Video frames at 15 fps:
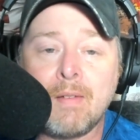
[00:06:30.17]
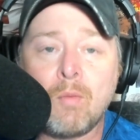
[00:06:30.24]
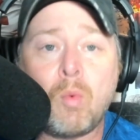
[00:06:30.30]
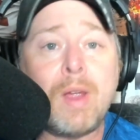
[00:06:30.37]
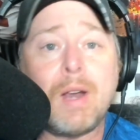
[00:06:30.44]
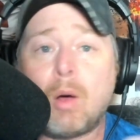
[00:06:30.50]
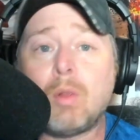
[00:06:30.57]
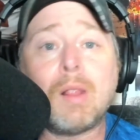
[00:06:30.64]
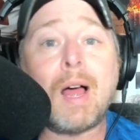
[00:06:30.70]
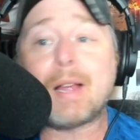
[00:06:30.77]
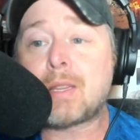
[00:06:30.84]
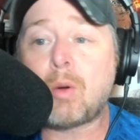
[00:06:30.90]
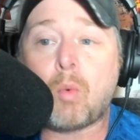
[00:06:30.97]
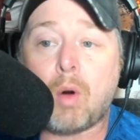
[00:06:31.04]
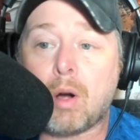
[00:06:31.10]
We don't like
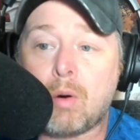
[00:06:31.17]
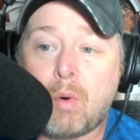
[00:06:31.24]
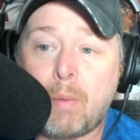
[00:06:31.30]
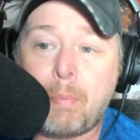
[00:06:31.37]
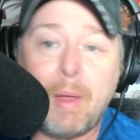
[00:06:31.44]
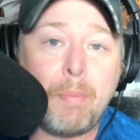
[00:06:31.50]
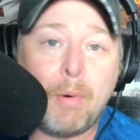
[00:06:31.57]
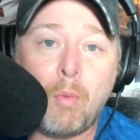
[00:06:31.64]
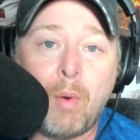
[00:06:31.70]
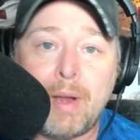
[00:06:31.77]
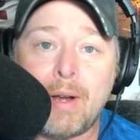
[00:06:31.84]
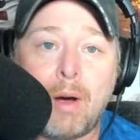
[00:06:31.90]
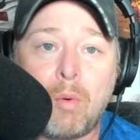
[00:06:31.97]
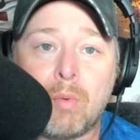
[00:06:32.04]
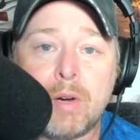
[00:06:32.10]
to work with people we
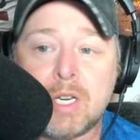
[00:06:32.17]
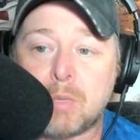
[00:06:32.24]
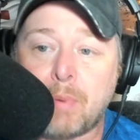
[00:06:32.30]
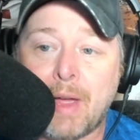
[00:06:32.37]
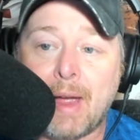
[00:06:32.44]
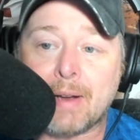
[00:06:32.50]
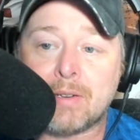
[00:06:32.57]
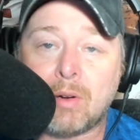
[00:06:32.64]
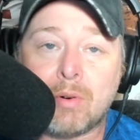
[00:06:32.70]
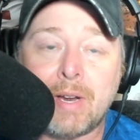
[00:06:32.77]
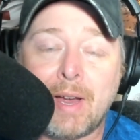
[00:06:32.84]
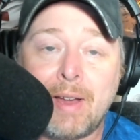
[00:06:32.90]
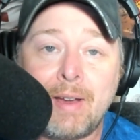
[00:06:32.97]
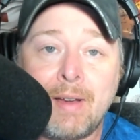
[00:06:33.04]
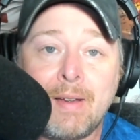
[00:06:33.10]
don't respect,
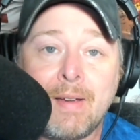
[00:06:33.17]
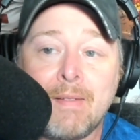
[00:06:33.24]
okay?